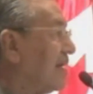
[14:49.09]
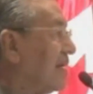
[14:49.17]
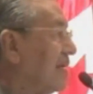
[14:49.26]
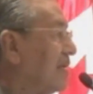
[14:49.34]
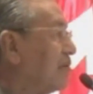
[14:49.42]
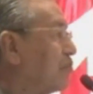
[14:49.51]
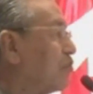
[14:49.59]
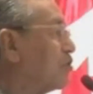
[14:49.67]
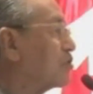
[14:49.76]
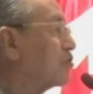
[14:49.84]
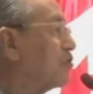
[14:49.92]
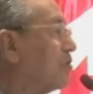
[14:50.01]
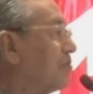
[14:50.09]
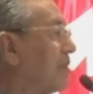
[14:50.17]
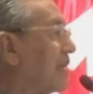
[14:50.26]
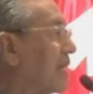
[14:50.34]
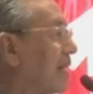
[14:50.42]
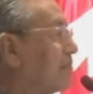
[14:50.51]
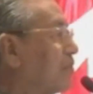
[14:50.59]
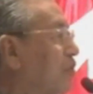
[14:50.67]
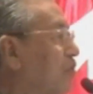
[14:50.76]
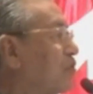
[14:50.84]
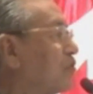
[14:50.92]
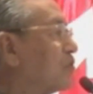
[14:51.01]
it would soon become
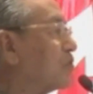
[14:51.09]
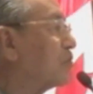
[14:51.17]
known